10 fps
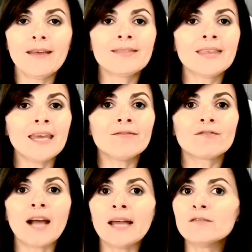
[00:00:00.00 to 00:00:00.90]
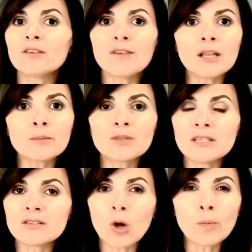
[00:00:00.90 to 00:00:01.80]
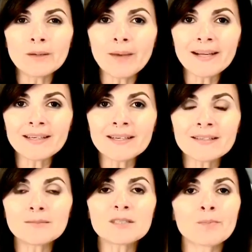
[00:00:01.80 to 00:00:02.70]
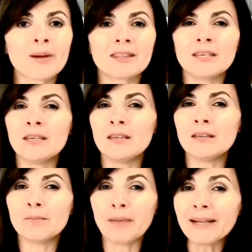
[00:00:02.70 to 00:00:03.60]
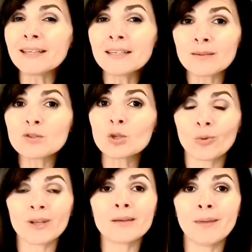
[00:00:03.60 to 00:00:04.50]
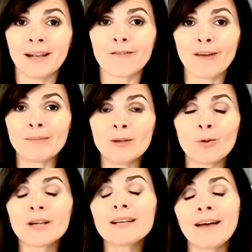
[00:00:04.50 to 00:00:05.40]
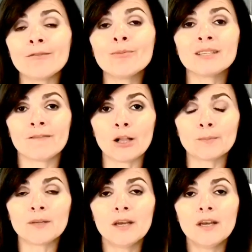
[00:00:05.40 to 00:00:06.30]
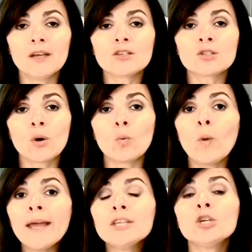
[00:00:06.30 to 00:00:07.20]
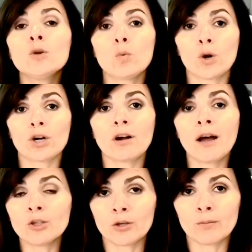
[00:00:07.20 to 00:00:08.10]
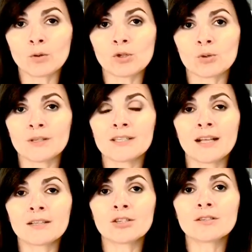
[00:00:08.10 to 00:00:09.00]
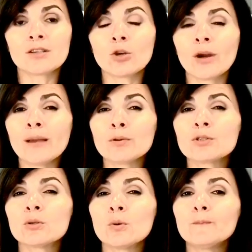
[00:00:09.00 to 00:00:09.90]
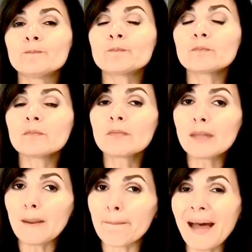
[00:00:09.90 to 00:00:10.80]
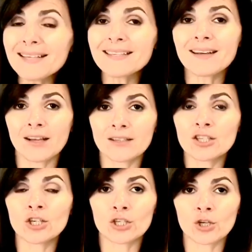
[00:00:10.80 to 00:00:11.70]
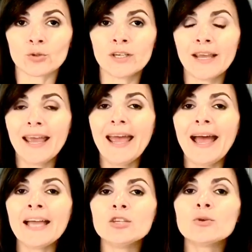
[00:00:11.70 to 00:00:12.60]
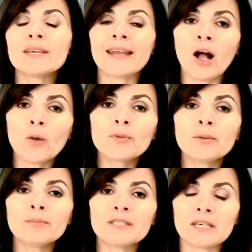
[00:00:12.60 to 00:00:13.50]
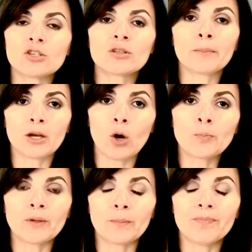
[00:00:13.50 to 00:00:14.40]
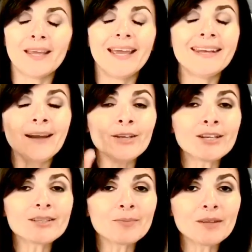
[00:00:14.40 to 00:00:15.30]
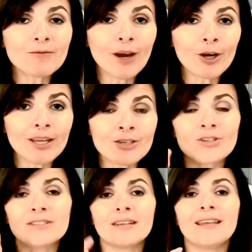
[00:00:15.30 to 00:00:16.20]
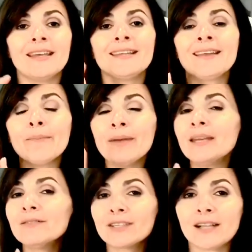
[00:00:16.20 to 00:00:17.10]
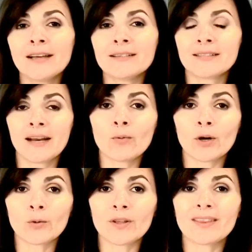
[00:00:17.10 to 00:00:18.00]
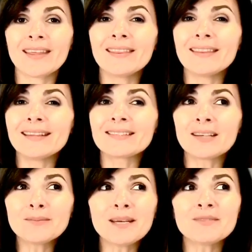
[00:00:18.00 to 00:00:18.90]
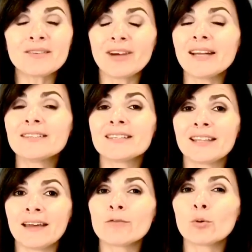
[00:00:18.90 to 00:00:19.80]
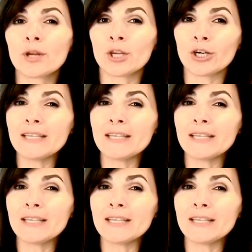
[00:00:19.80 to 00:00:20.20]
They've kind of developed these coping mechanisms, but the mechanisms to really make a family work haven't been developed. So when you work on your emotional intelligence, you're able to pass it on to your children, and you can help them, teach them, and cope them. Now, here's something very interesting, in that many of the clients that I work with, sometimes they've gotten to the level where they're